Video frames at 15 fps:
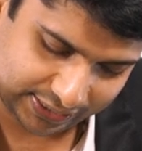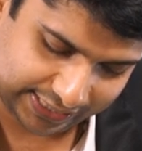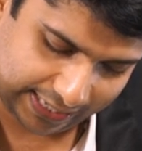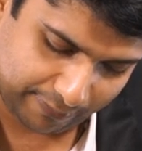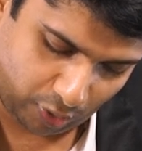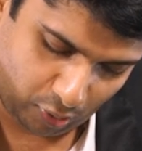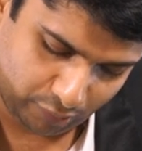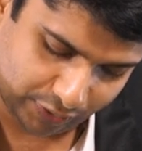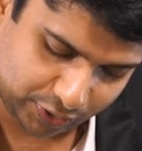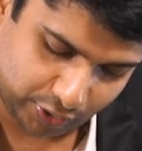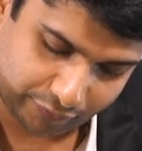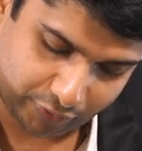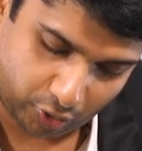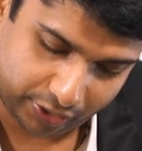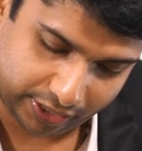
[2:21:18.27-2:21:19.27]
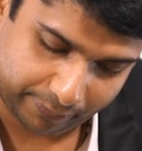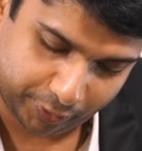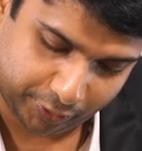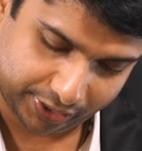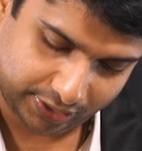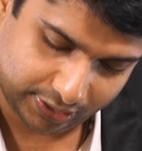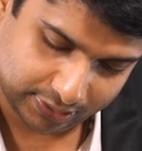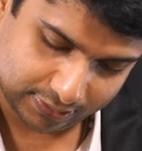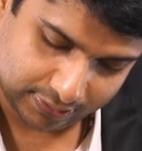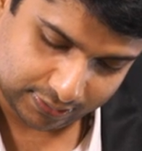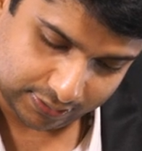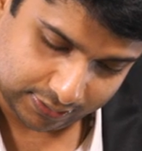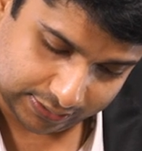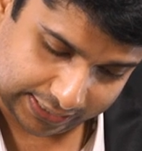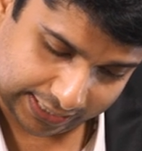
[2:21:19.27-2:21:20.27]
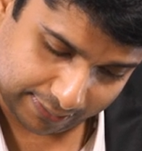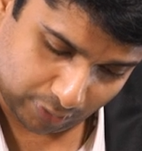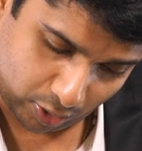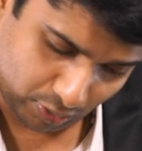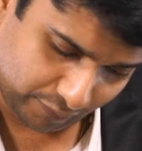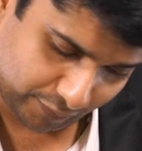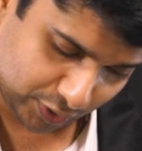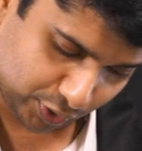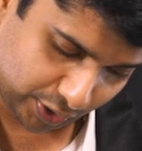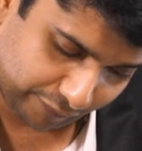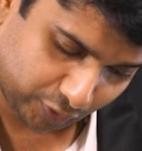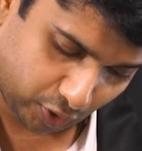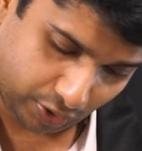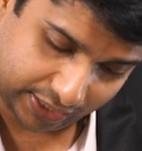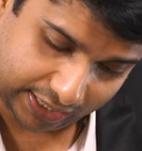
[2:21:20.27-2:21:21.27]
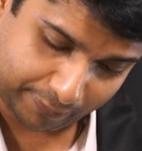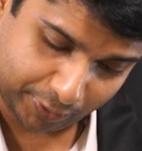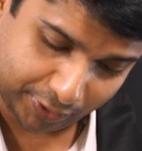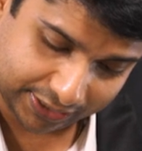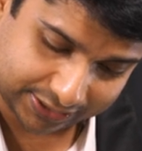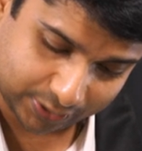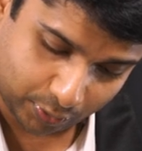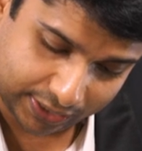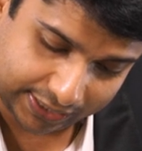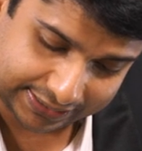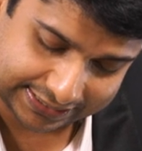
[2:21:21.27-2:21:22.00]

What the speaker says: is the amount which you have contributed? The amount which you have contributed is only